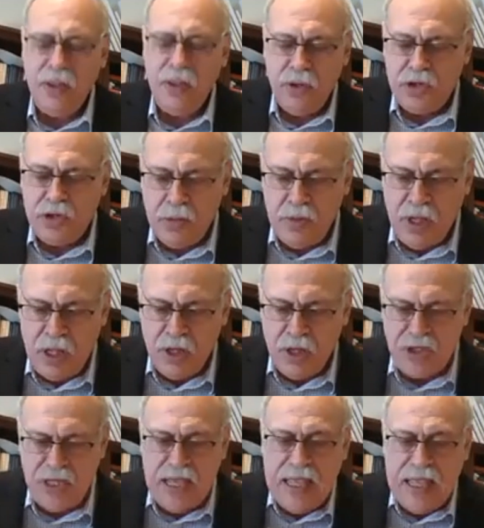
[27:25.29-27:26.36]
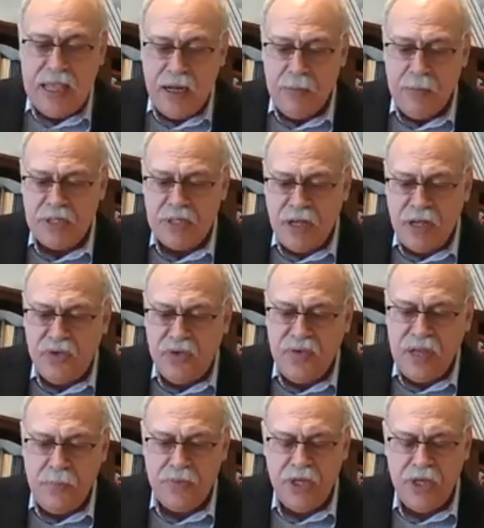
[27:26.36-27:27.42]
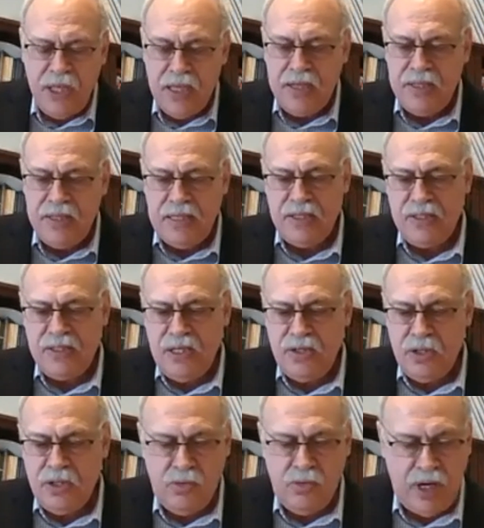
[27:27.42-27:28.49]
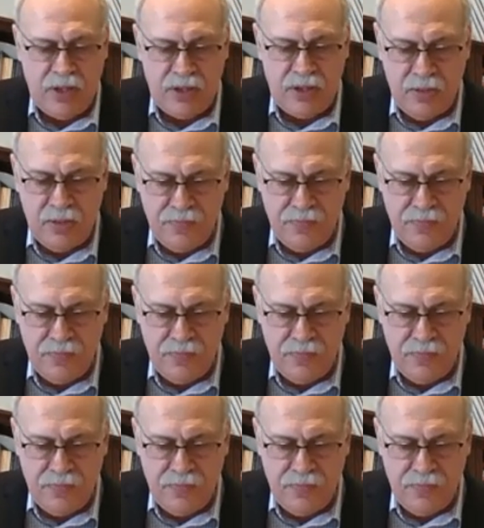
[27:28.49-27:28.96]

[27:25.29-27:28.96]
the terminology he had himself developed in his essays on race.